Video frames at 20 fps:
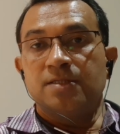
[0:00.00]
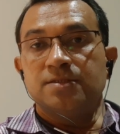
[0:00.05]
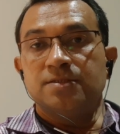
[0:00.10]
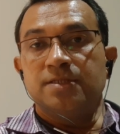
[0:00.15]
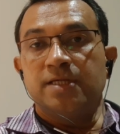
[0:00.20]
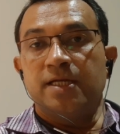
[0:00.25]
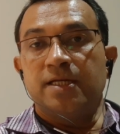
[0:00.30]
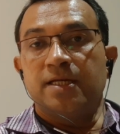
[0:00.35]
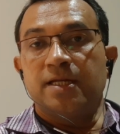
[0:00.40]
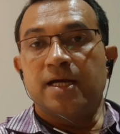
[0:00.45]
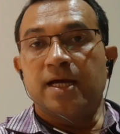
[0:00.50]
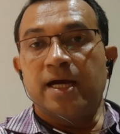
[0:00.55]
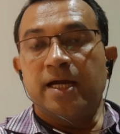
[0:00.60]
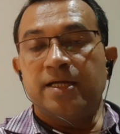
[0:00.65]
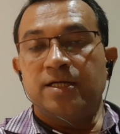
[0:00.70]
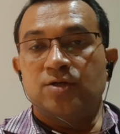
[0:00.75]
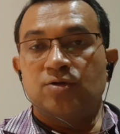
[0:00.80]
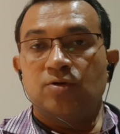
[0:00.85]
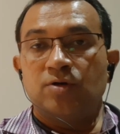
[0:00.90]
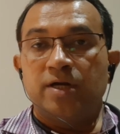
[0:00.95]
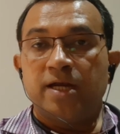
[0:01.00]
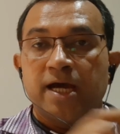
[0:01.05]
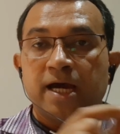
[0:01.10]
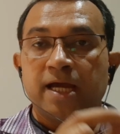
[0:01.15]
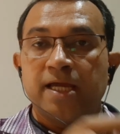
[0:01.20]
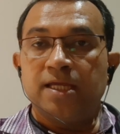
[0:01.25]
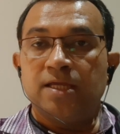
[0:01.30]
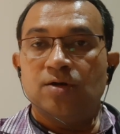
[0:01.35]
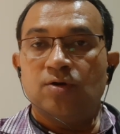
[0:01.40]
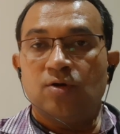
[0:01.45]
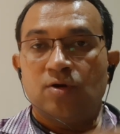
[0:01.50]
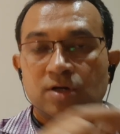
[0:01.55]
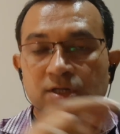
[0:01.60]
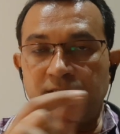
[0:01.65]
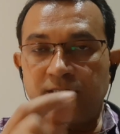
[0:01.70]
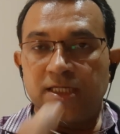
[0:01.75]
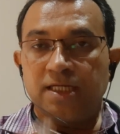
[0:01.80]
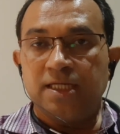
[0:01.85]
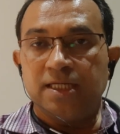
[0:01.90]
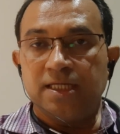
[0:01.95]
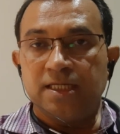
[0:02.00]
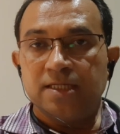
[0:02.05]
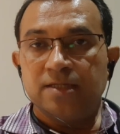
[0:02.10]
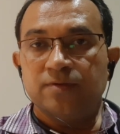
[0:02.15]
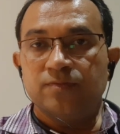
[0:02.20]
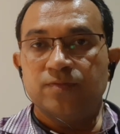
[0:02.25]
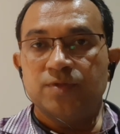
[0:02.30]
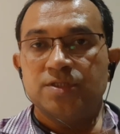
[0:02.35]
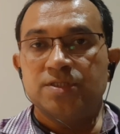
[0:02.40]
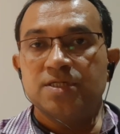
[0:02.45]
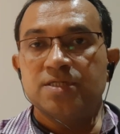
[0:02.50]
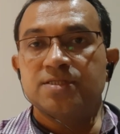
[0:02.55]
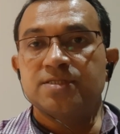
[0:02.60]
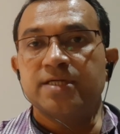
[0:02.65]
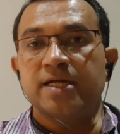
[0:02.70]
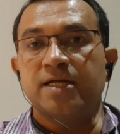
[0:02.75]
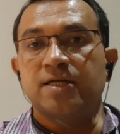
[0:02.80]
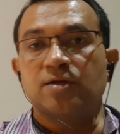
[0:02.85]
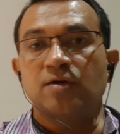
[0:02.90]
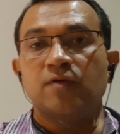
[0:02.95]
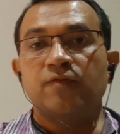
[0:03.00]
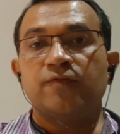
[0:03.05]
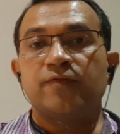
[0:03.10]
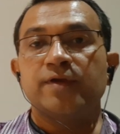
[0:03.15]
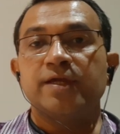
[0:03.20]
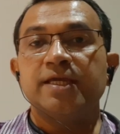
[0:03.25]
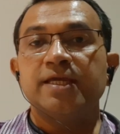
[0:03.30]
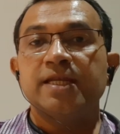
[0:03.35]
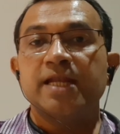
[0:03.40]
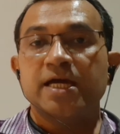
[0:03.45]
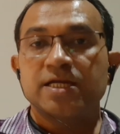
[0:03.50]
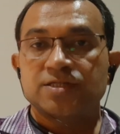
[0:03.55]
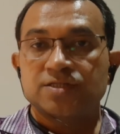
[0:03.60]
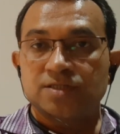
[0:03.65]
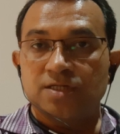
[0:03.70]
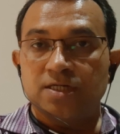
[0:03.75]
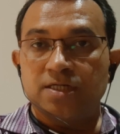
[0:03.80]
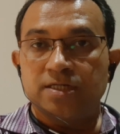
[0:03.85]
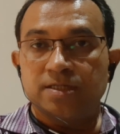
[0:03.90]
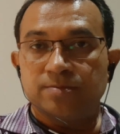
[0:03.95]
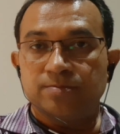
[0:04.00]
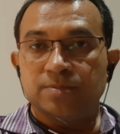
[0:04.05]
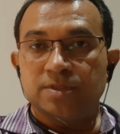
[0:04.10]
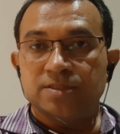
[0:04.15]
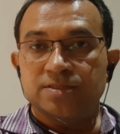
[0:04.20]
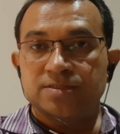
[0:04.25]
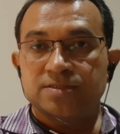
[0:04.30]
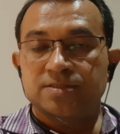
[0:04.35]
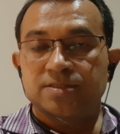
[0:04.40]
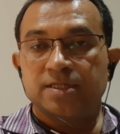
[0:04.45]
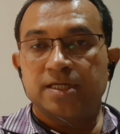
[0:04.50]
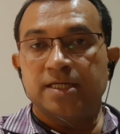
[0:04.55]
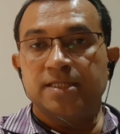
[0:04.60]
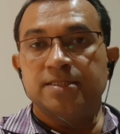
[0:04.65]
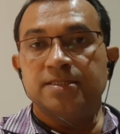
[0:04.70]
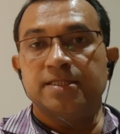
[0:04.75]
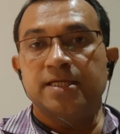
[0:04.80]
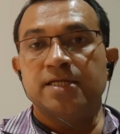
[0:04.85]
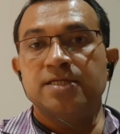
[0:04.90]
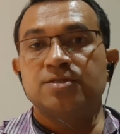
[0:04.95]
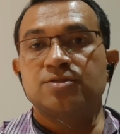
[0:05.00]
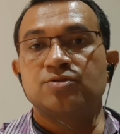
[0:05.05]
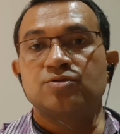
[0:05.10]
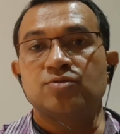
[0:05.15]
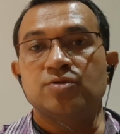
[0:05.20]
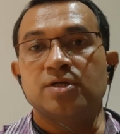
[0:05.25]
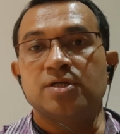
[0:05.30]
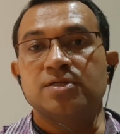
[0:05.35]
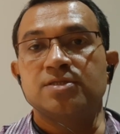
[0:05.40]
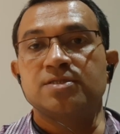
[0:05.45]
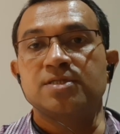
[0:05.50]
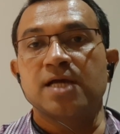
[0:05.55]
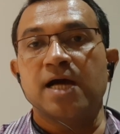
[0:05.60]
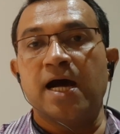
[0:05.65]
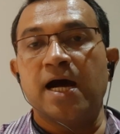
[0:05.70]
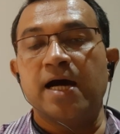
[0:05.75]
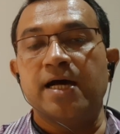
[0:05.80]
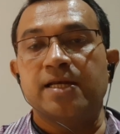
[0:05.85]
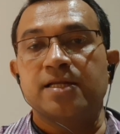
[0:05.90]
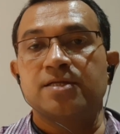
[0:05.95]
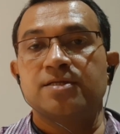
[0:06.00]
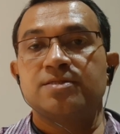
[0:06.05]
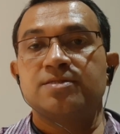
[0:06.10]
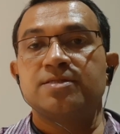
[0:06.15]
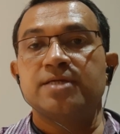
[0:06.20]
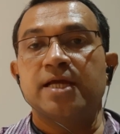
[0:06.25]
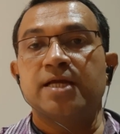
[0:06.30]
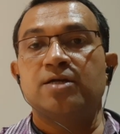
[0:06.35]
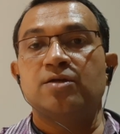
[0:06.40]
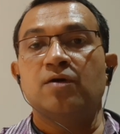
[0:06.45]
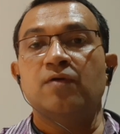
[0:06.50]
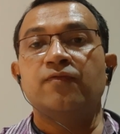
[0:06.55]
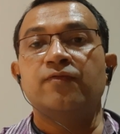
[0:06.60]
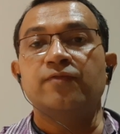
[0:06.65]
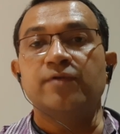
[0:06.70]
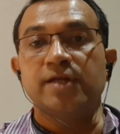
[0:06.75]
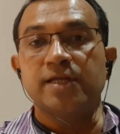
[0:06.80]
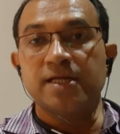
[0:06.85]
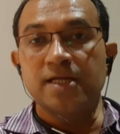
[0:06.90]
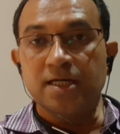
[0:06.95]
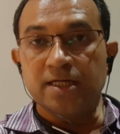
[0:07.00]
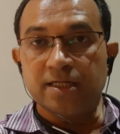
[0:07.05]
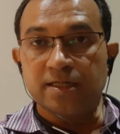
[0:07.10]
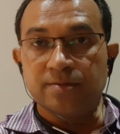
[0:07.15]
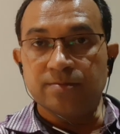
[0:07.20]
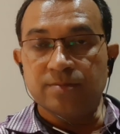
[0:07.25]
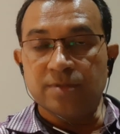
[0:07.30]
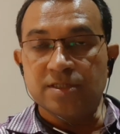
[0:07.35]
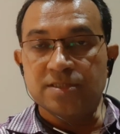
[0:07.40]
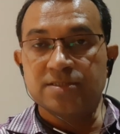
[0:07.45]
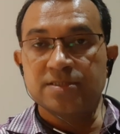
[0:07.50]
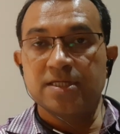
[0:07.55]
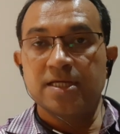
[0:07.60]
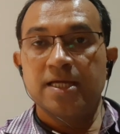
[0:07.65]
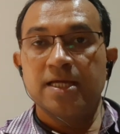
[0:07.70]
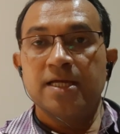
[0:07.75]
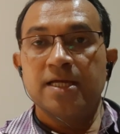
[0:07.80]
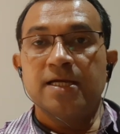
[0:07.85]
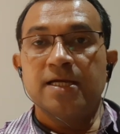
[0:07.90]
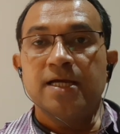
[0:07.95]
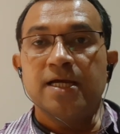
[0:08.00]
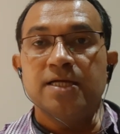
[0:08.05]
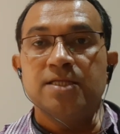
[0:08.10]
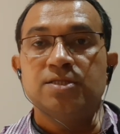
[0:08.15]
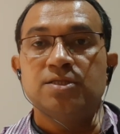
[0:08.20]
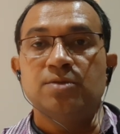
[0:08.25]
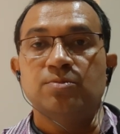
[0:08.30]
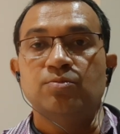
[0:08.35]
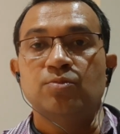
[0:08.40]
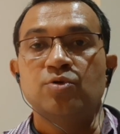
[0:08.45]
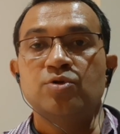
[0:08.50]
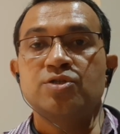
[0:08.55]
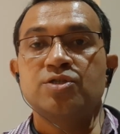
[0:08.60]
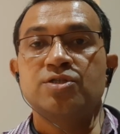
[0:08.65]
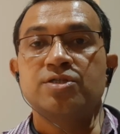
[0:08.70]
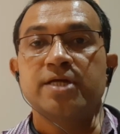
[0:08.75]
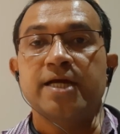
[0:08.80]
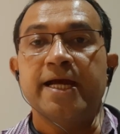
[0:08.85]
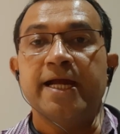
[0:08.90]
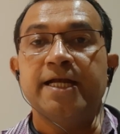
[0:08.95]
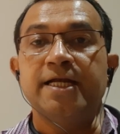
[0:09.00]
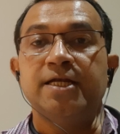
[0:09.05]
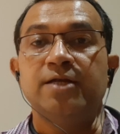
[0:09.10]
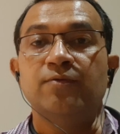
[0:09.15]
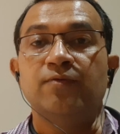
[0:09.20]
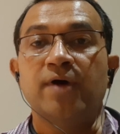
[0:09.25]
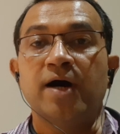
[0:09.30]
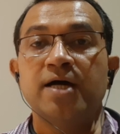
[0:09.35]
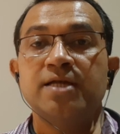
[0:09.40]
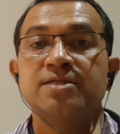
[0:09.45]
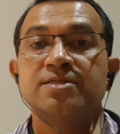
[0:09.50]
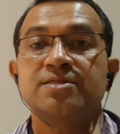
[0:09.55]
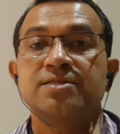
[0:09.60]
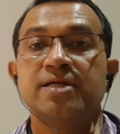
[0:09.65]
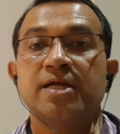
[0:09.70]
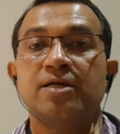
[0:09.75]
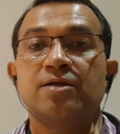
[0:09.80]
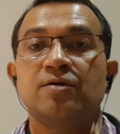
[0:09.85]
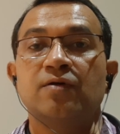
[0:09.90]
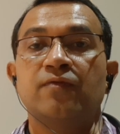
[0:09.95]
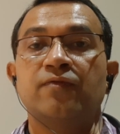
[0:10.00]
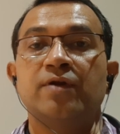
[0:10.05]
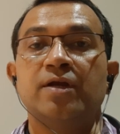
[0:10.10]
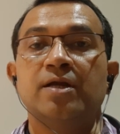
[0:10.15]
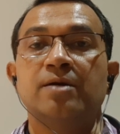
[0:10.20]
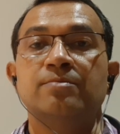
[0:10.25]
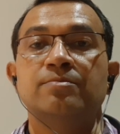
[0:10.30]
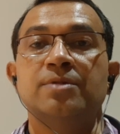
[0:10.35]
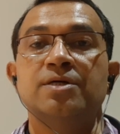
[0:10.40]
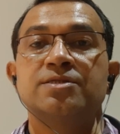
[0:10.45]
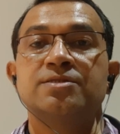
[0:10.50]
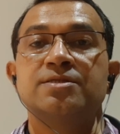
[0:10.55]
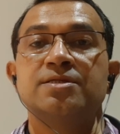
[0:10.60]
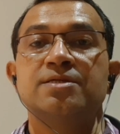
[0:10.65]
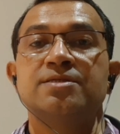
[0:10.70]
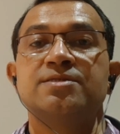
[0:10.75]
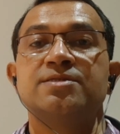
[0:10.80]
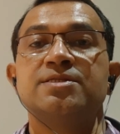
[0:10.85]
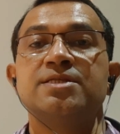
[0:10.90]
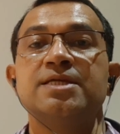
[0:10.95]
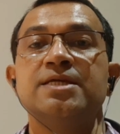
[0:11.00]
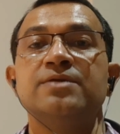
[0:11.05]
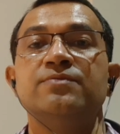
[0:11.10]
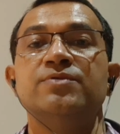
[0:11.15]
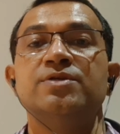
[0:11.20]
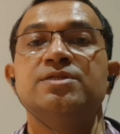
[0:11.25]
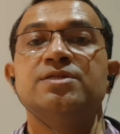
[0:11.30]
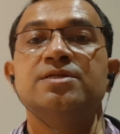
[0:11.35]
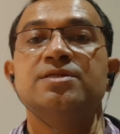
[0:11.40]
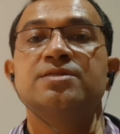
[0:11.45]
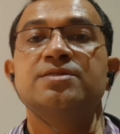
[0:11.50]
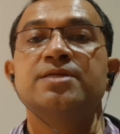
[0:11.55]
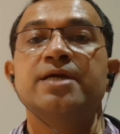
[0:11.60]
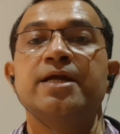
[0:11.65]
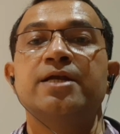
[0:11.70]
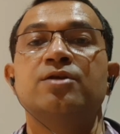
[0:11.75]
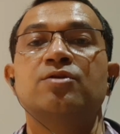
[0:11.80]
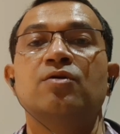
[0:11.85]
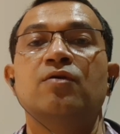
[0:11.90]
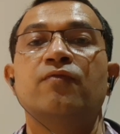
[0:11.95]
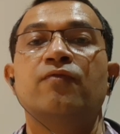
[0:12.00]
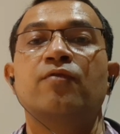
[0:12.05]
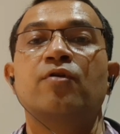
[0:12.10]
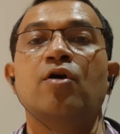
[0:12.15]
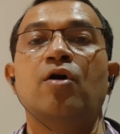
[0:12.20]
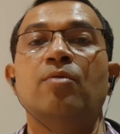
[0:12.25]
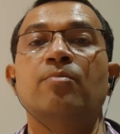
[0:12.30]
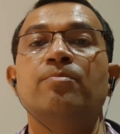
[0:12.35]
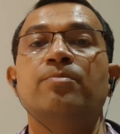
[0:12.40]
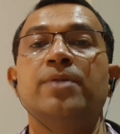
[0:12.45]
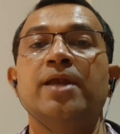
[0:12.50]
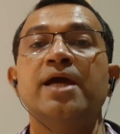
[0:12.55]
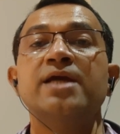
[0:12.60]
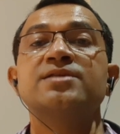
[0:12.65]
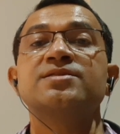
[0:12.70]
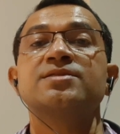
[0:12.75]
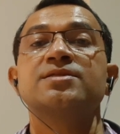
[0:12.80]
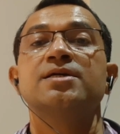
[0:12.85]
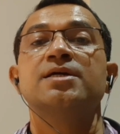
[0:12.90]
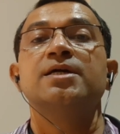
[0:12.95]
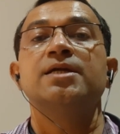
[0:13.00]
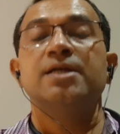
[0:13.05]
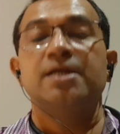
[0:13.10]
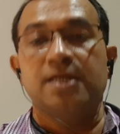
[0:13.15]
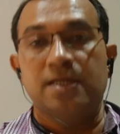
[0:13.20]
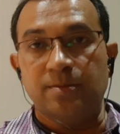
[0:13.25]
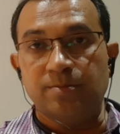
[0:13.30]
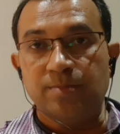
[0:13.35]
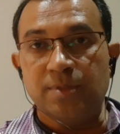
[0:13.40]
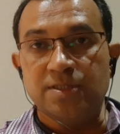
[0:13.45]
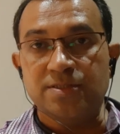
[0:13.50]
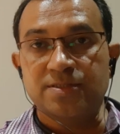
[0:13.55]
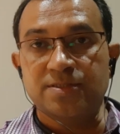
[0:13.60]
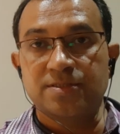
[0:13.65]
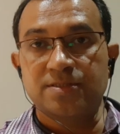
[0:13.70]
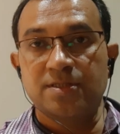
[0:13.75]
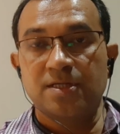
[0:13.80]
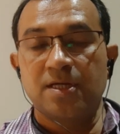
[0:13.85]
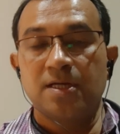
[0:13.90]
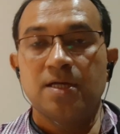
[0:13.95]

Then I told I or T, which is set of irrational numbers, and then students R, set of real numbers, and the most advanced set of numbers is C, which is set of complex numbers.